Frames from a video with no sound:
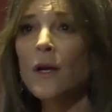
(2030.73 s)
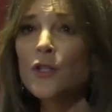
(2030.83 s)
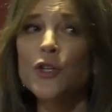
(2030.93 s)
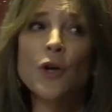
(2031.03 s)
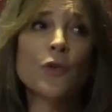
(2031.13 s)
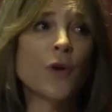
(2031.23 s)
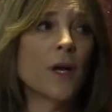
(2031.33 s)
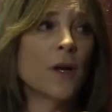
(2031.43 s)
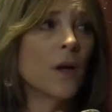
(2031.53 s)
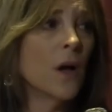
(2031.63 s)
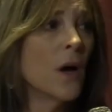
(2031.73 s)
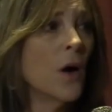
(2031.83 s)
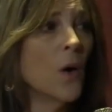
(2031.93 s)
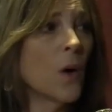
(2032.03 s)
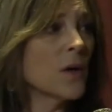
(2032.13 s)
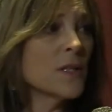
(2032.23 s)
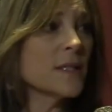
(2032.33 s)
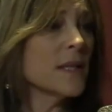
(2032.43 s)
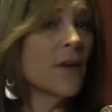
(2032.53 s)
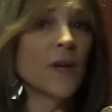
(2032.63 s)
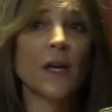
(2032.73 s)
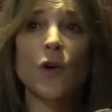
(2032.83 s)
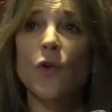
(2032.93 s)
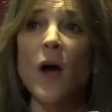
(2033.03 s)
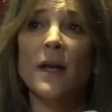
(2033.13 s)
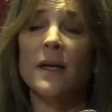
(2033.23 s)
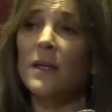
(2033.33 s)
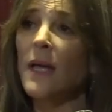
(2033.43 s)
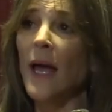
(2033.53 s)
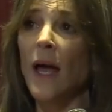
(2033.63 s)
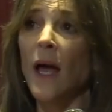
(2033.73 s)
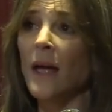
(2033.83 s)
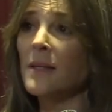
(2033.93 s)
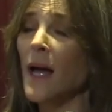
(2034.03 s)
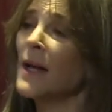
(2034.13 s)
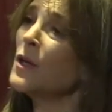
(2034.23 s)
children who are just living in chronic anxiety.